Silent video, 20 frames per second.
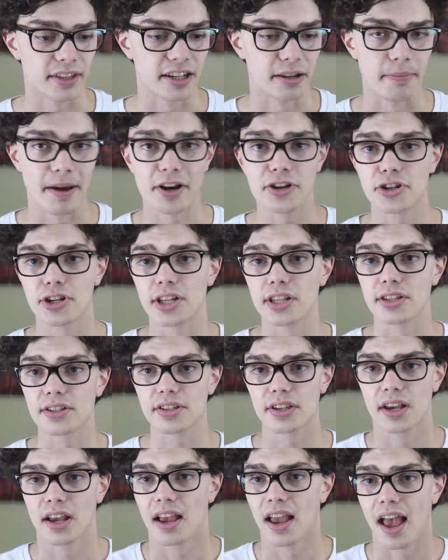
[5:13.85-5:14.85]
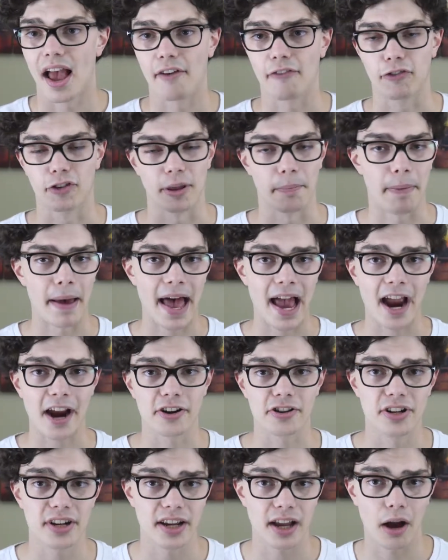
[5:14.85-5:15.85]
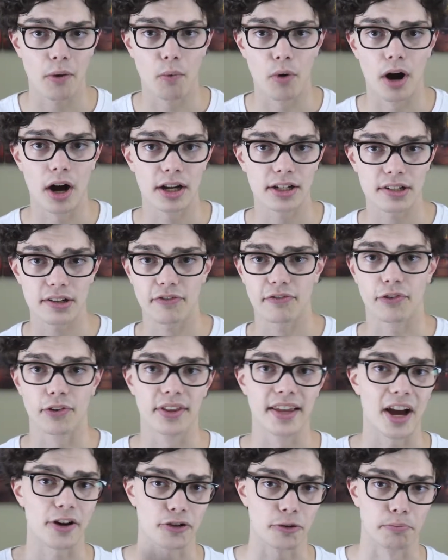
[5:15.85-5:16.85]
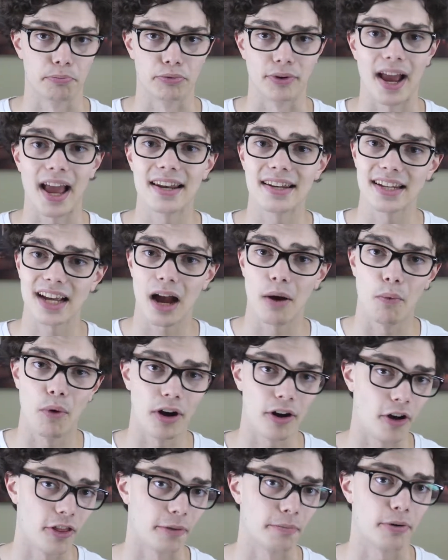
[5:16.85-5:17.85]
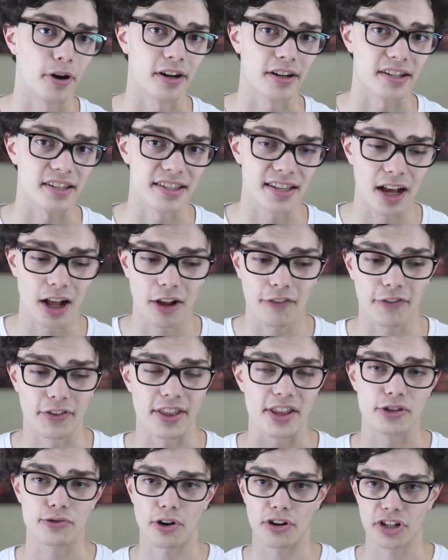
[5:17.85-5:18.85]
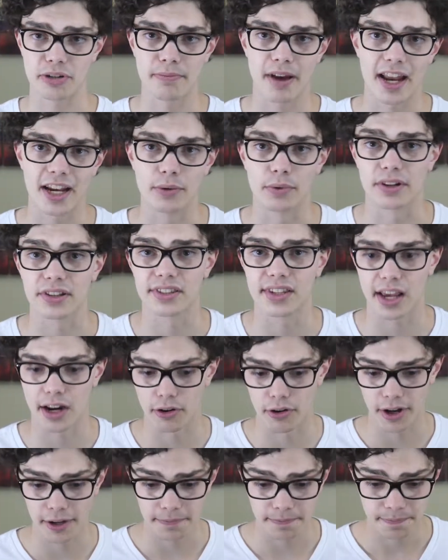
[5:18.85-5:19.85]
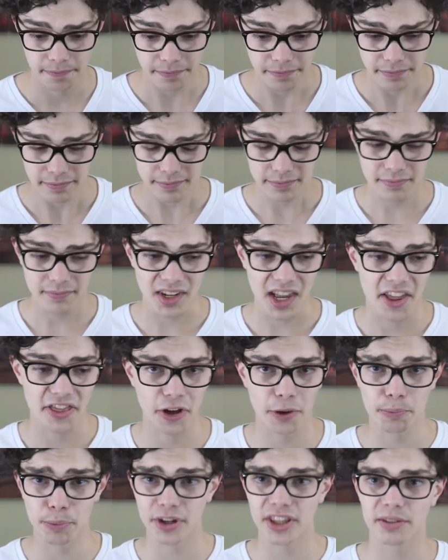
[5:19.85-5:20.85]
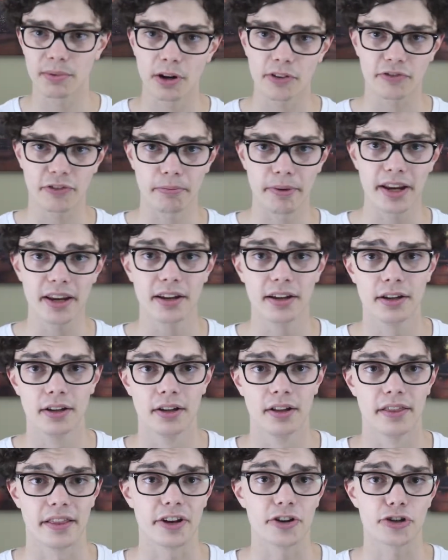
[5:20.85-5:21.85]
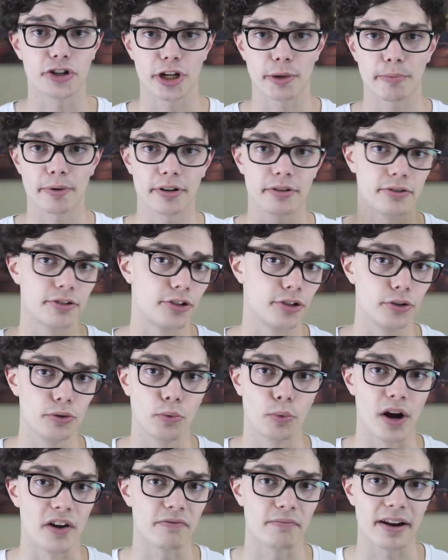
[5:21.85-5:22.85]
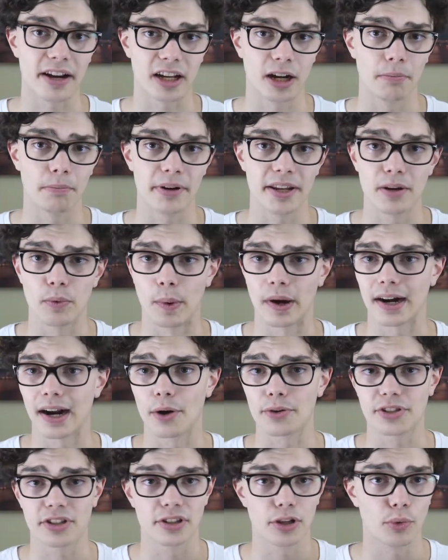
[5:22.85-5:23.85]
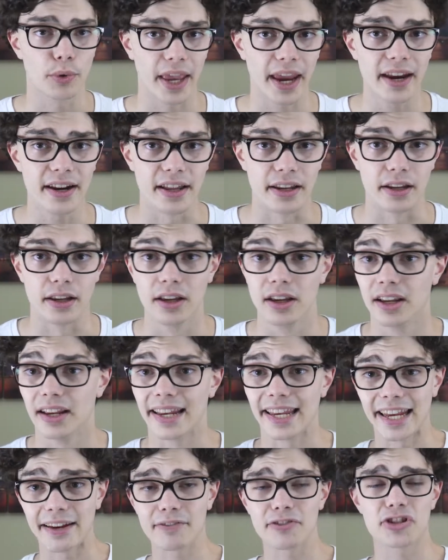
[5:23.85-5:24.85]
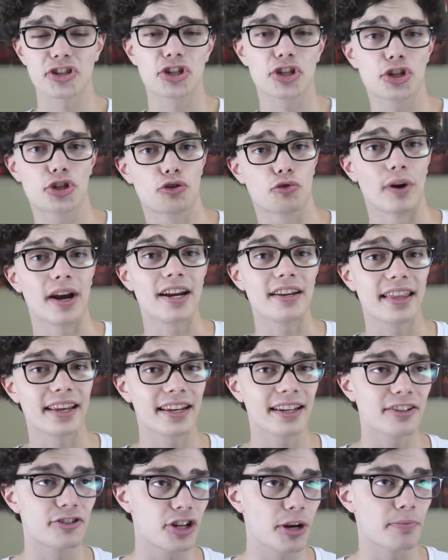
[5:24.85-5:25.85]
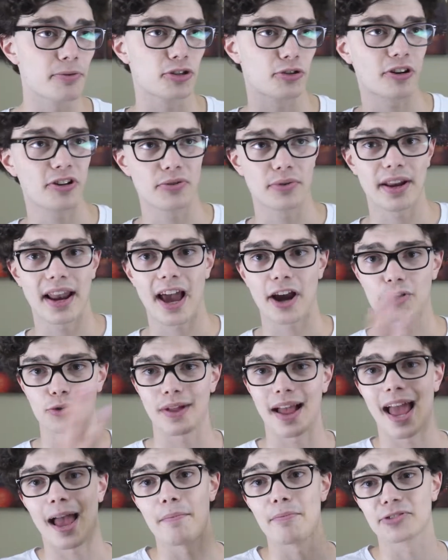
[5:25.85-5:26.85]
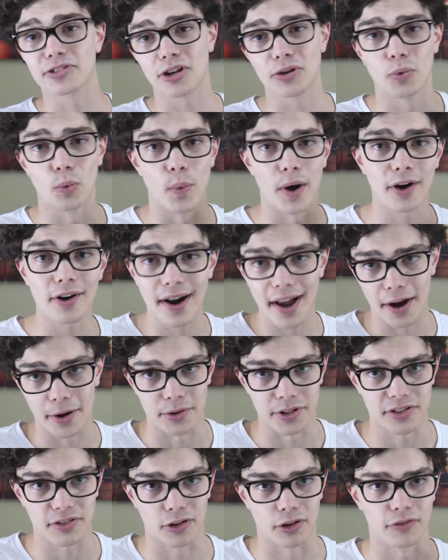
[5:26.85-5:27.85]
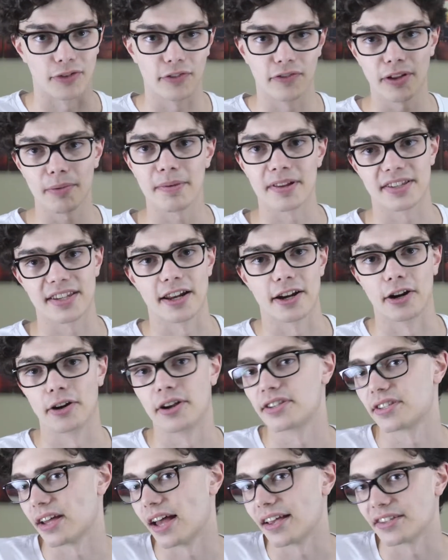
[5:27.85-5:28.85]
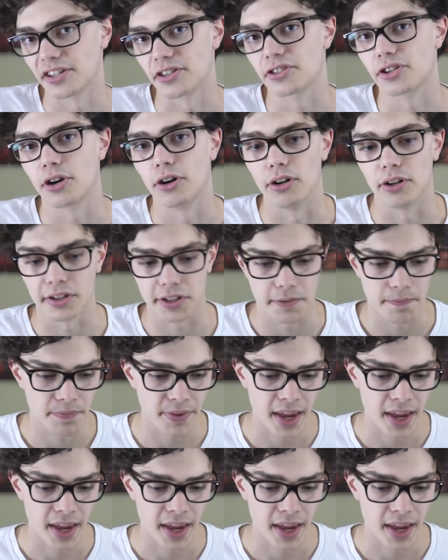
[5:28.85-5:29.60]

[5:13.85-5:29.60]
the dimensions for the packaging I want, for the actual branding I want on the product itself, and the instruction manual, etc. They'll print them out for me, then ship it to wherever my company warehouse is located. Even straight, they can ship straight to the actual Amazon warehouse, or fulfillment center as it's called.